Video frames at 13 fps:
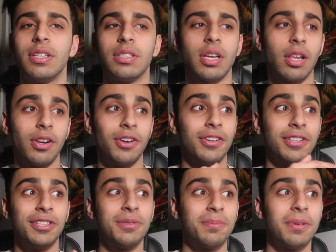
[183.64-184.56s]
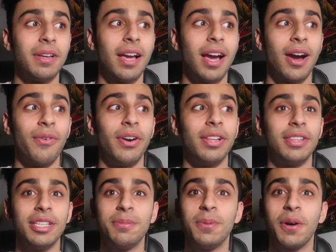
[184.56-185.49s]
this, I read
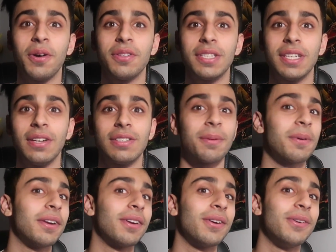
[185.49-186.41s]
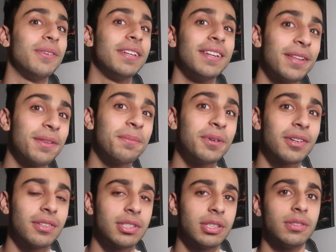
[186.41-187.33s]
this book on sales, I'm gonna go read another book
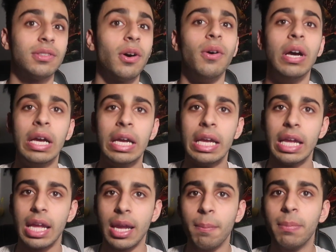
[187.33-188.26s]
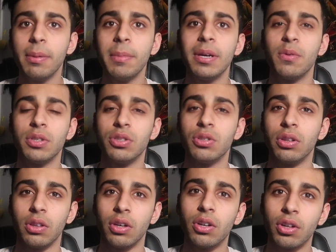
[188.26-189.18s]
on sales. No, implement what you
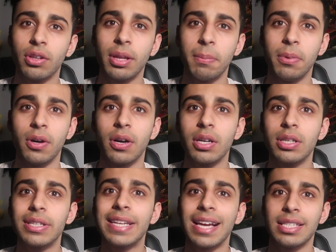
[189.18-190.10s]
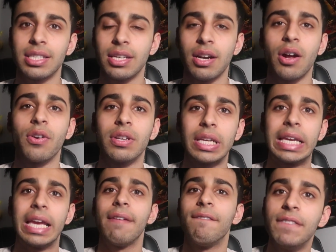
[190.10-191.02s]
learned on the book, test it out,
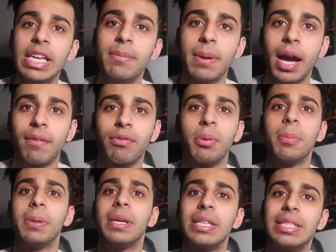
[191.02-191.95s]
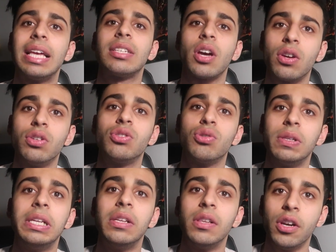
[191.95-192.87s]
get feedback from it, because that's how you
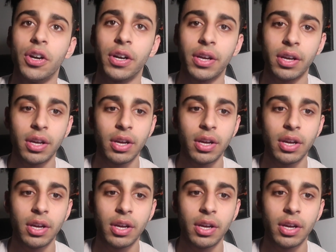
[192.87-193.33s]
truly learn.